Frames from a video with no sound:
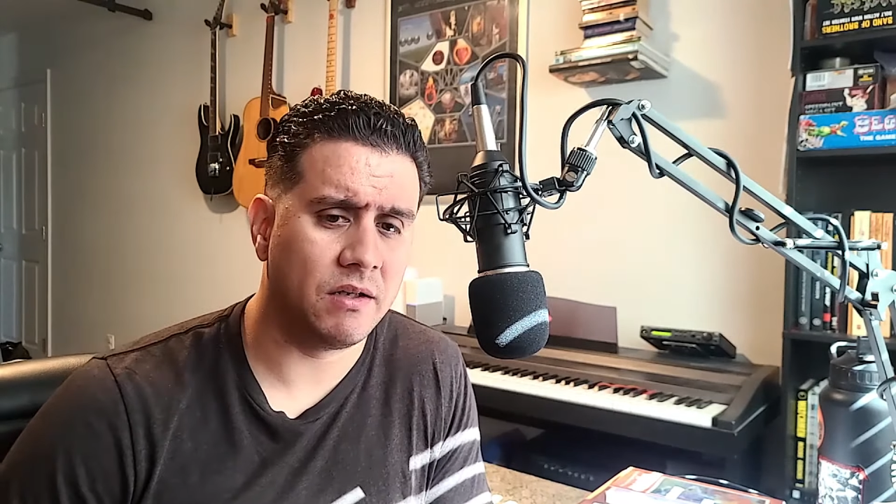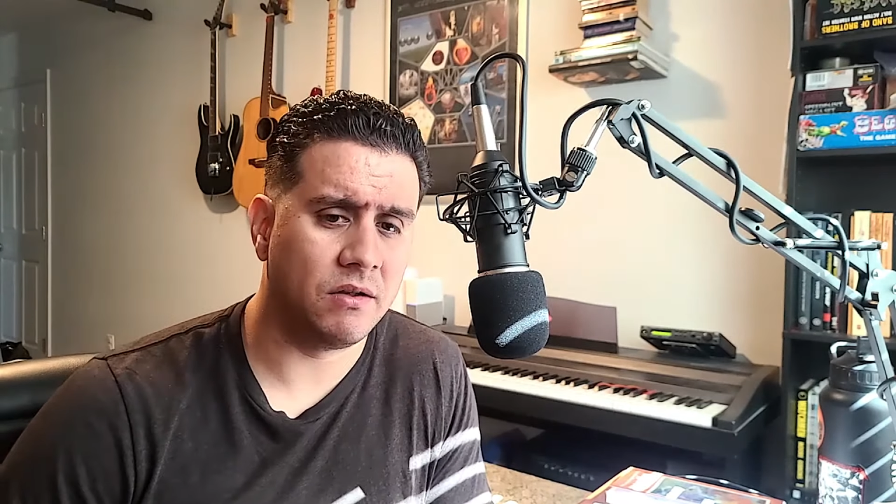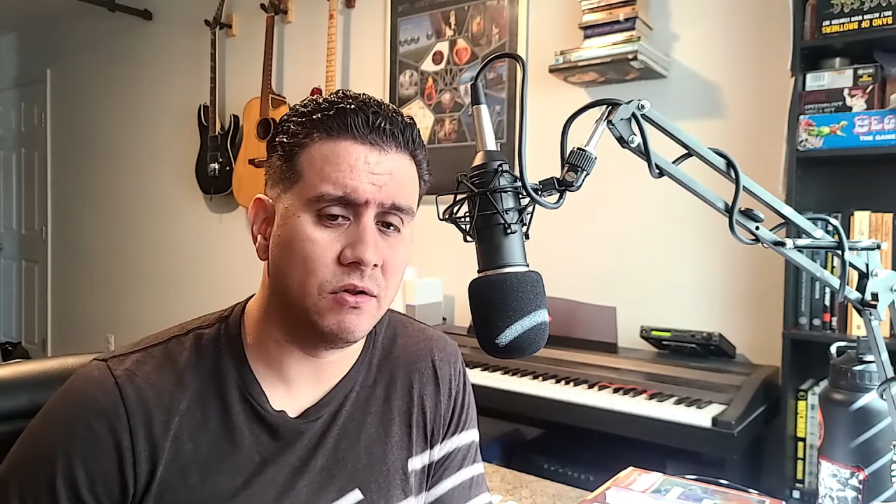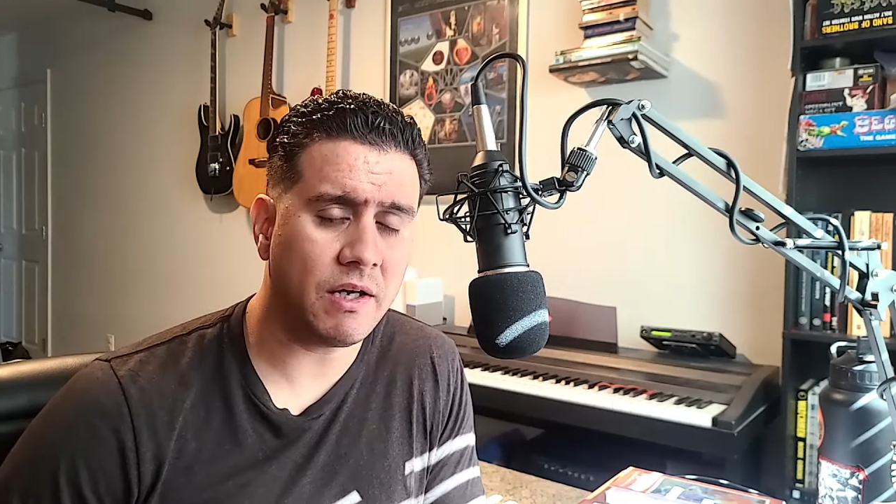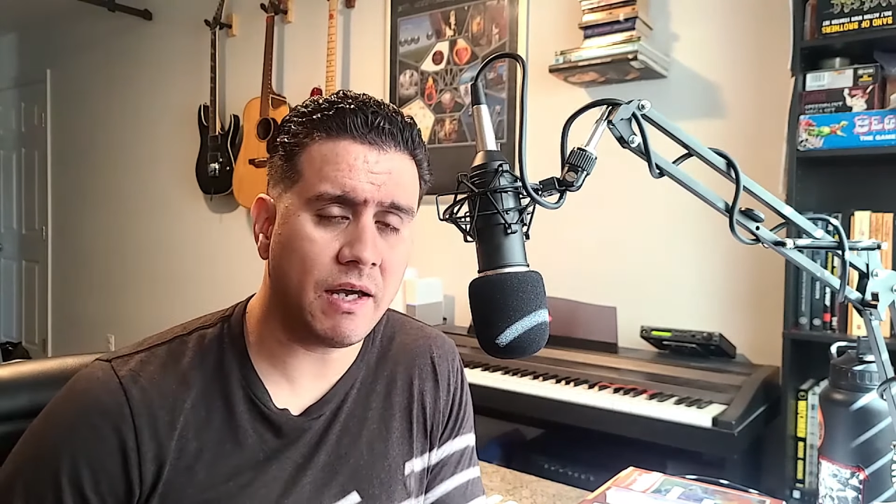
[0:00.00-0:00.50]

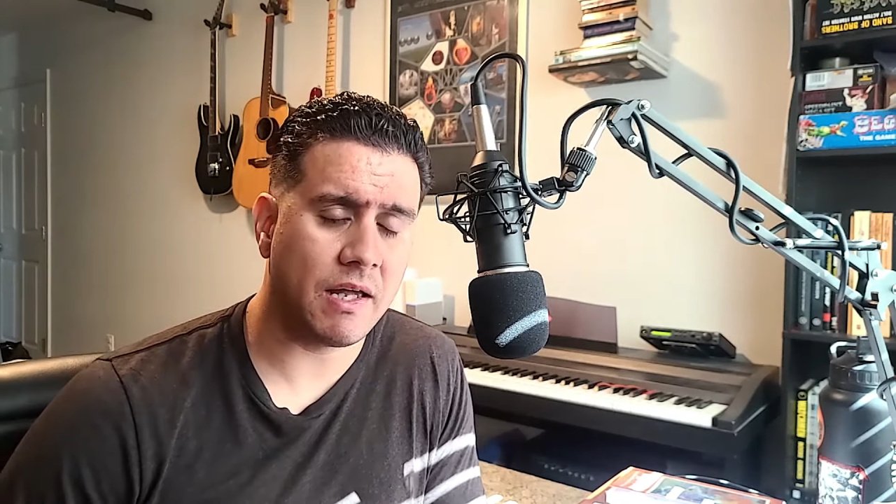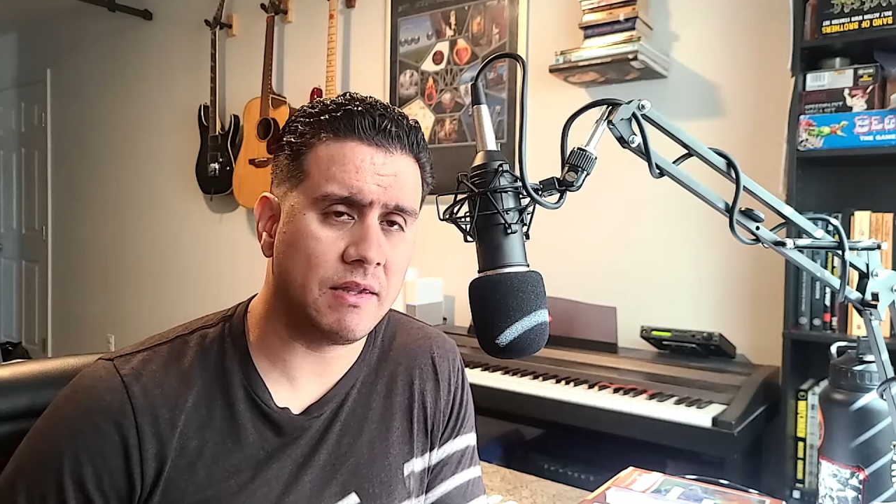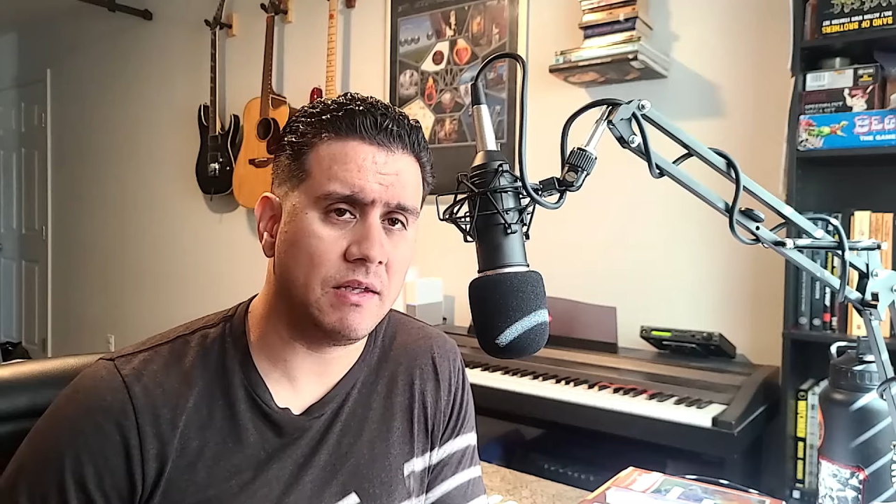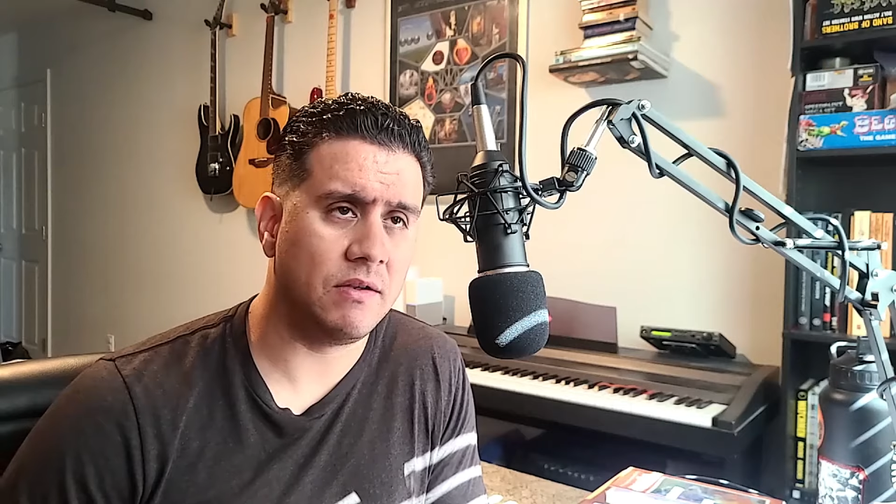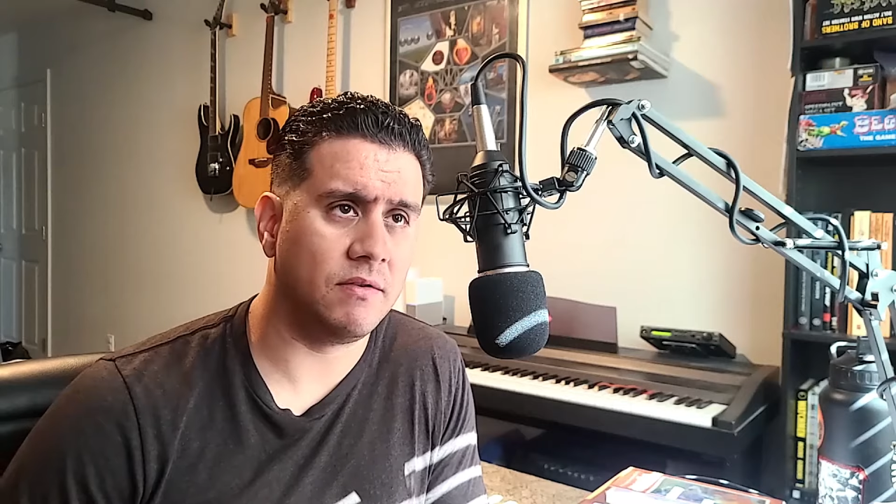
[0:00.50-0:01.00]
and look at
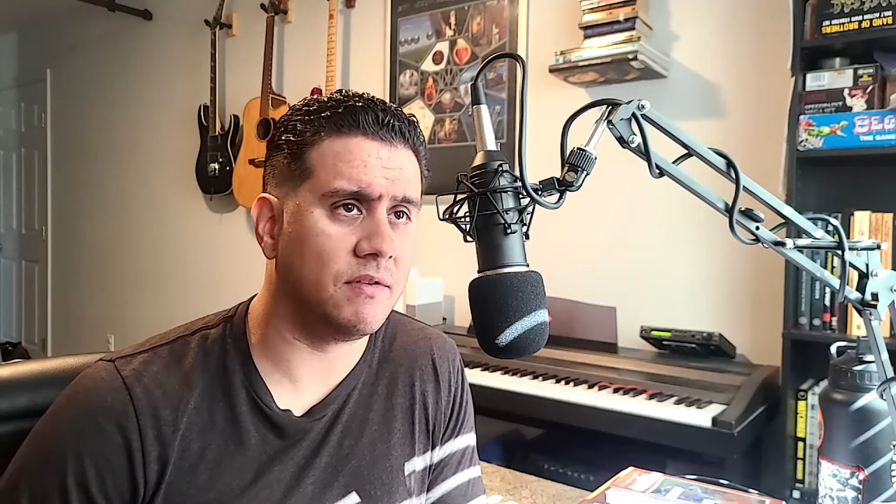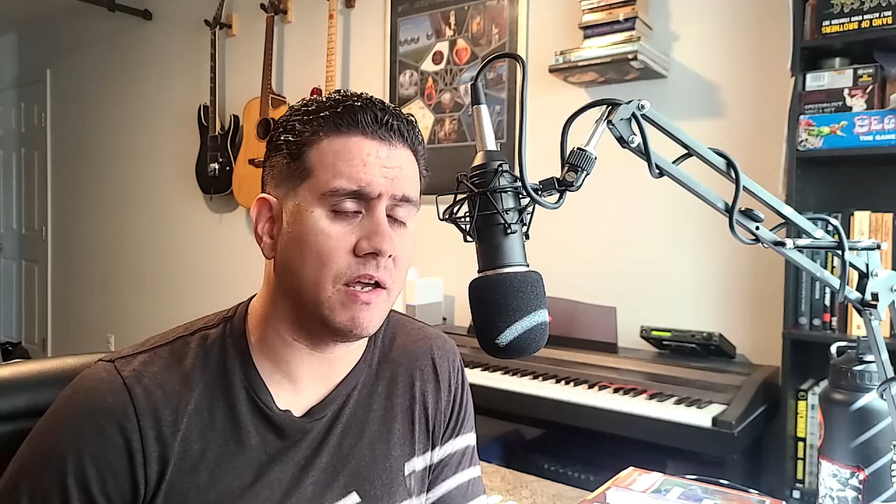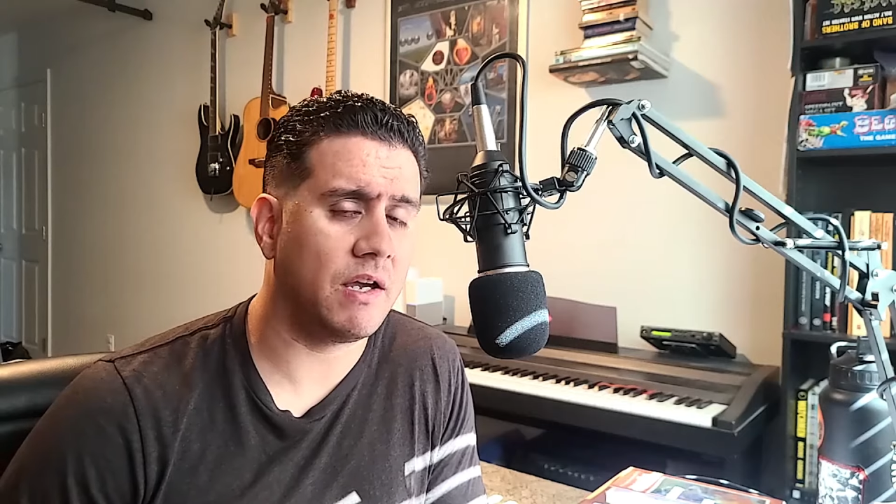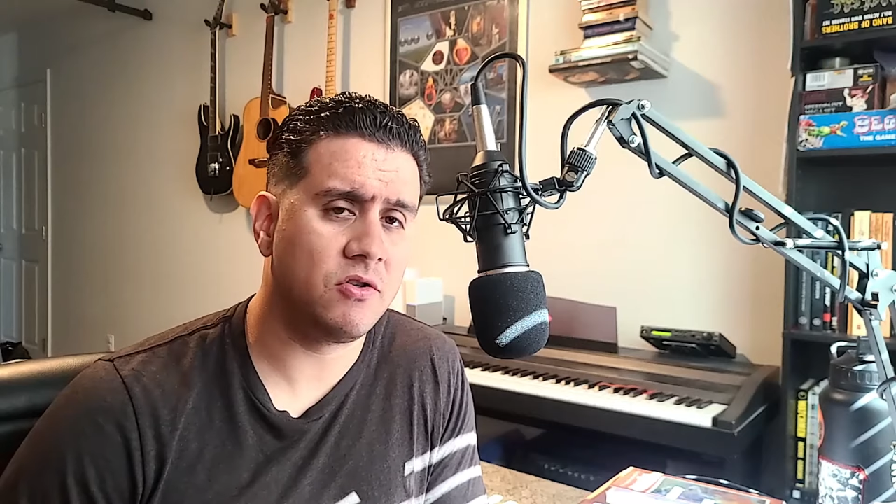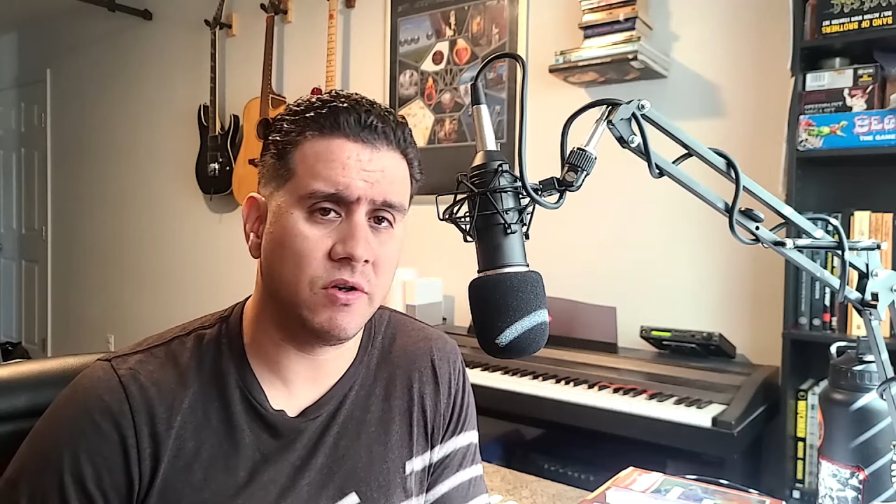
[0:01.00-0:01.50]
these
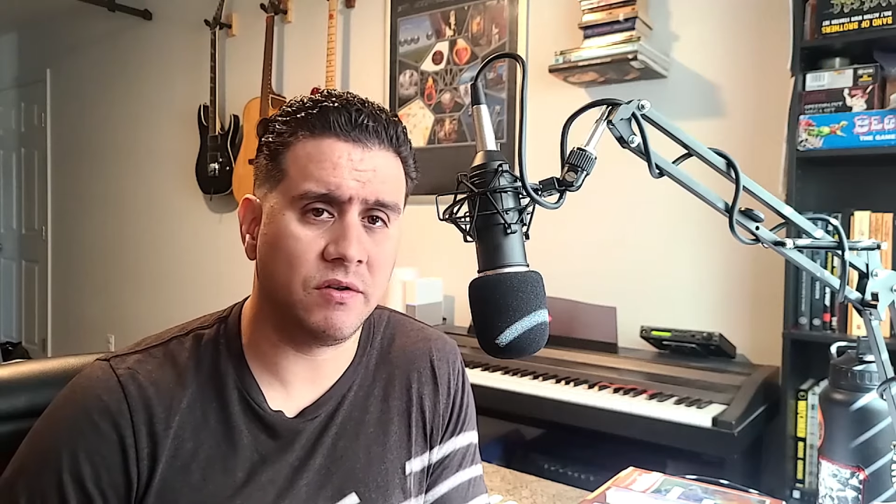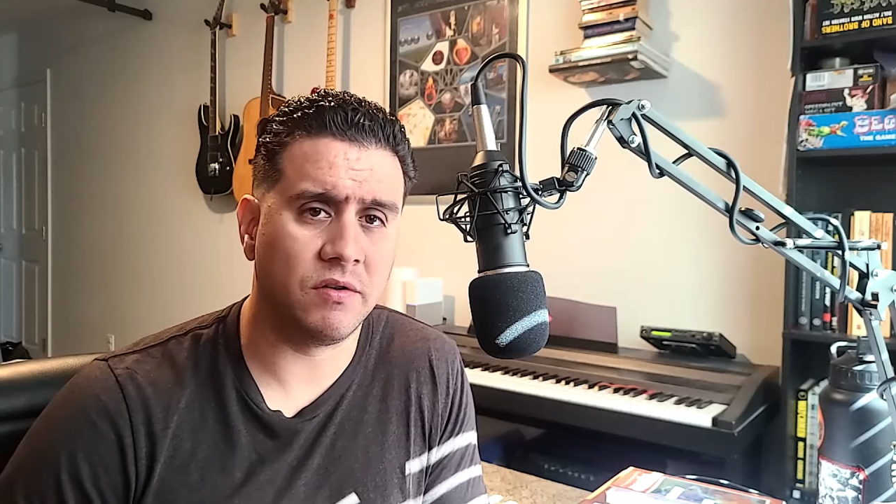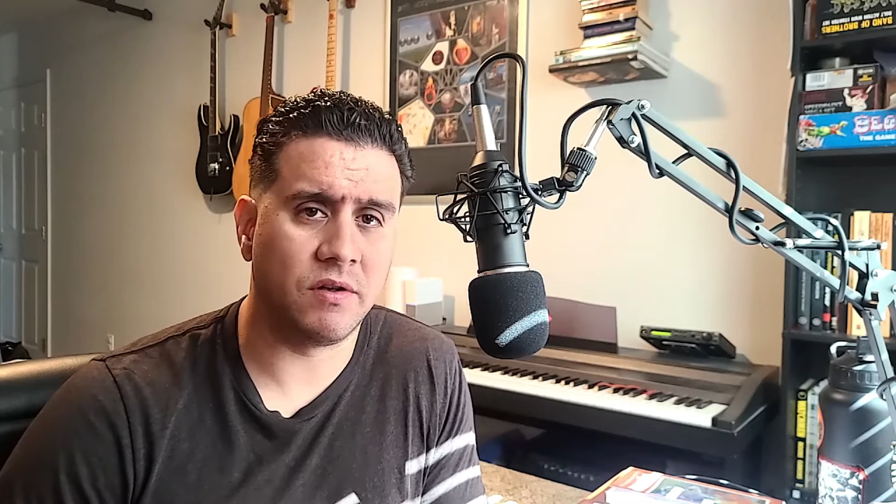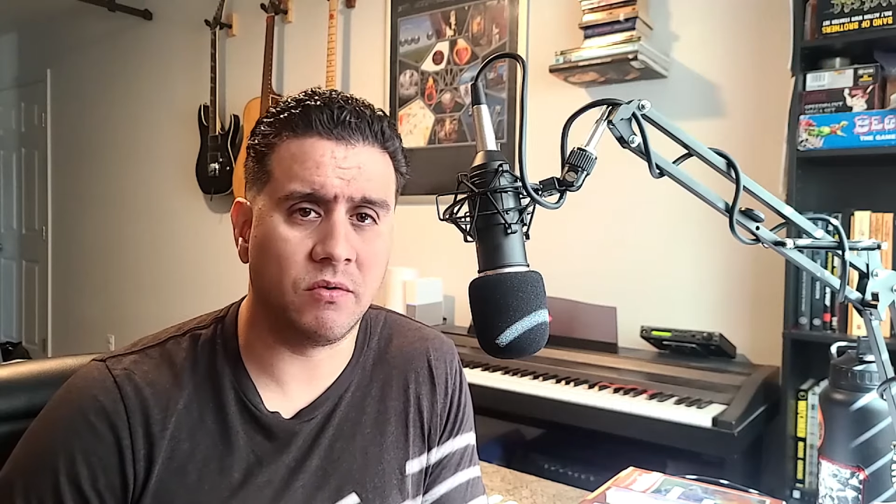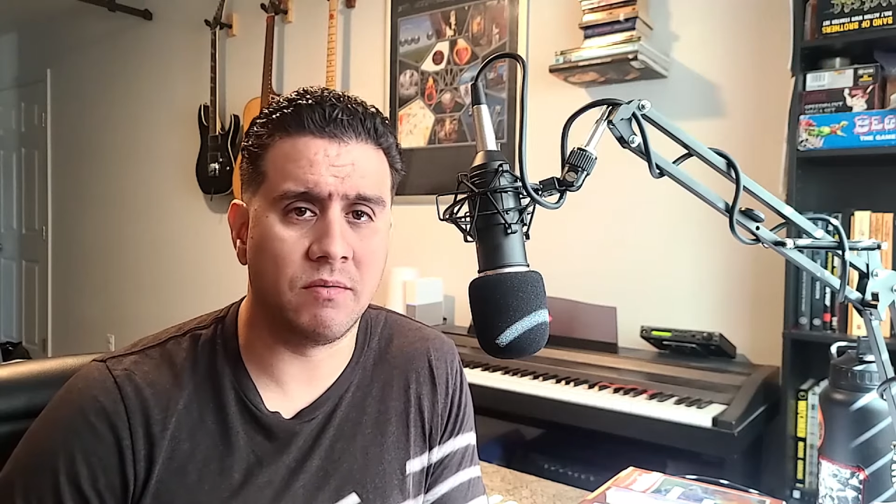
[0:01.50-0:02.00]
design
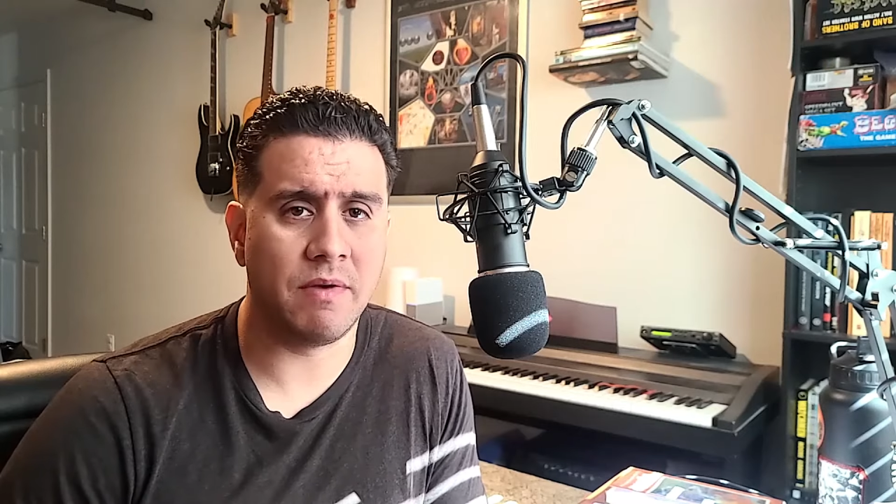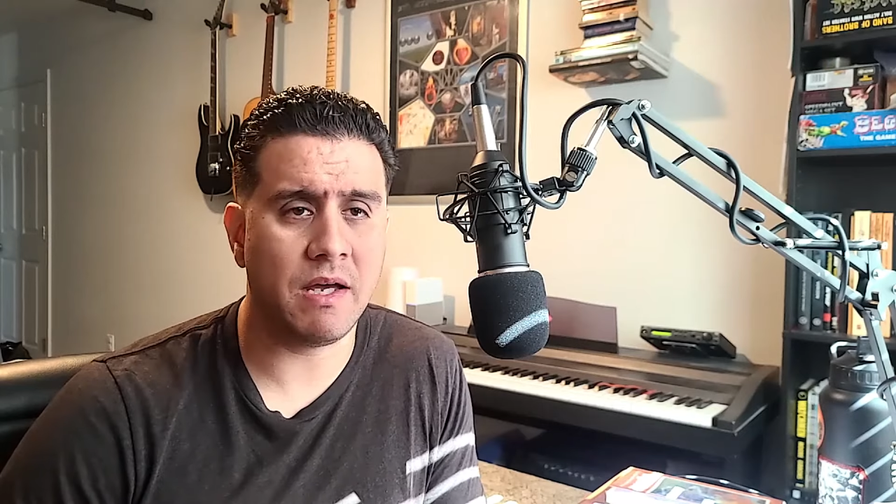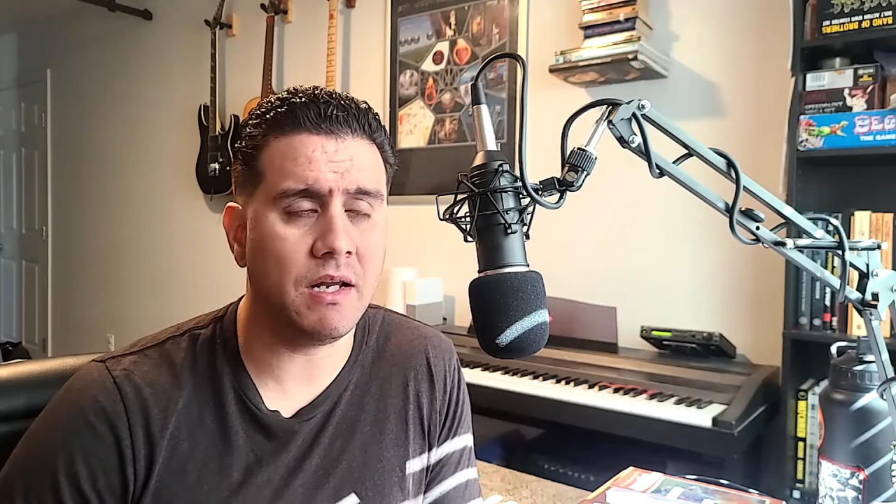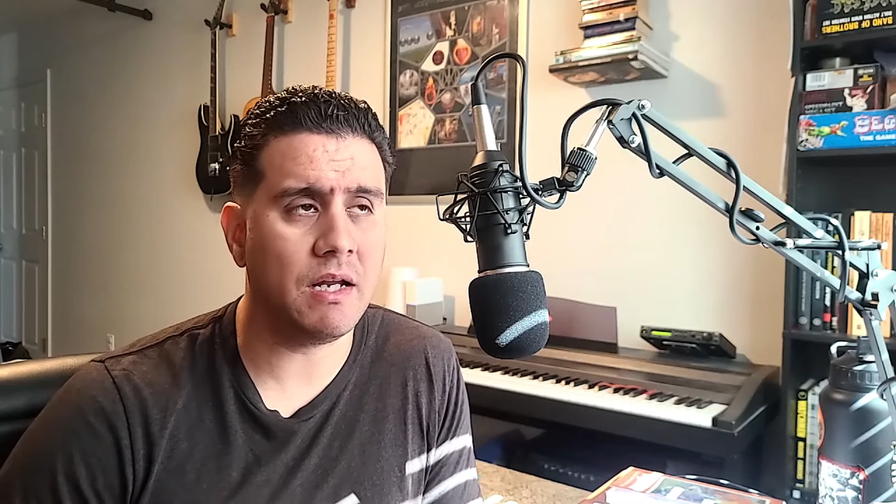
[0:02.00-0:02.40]
choices that were made